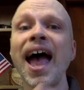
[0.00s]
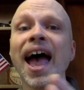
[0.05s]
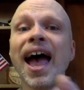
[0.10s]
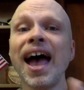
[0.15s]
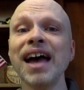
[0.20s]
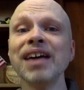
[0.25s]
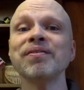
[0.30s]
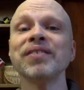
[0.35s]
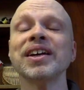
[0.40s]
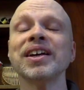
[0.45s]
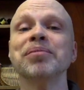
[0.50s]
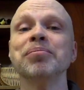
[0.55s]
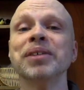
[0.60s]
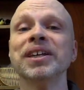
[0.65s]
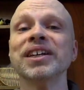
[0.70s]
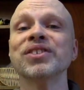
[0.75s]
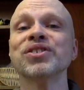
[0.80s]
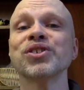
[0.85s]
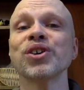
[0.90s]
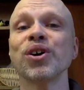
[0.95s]
Advent
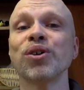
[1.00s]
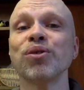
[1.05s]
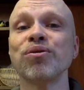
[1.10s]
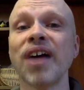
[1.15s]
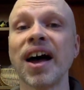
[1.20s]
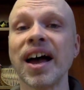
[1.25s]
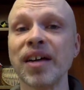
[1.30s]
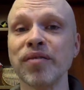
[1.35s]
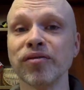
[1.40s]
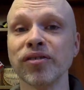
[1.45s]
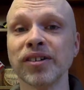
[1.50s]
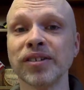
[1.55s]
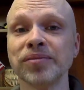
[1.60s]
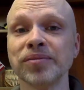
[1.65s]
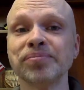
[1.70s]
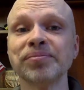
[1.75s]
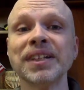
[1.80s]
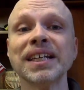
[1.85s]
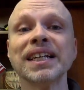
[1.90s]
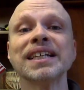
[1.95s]
means arrival.
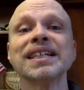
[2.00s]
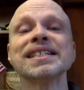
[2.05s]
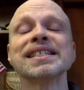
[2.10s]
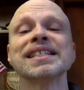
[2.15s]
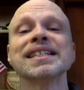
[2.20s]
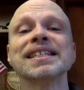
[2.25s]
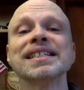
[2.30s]
It is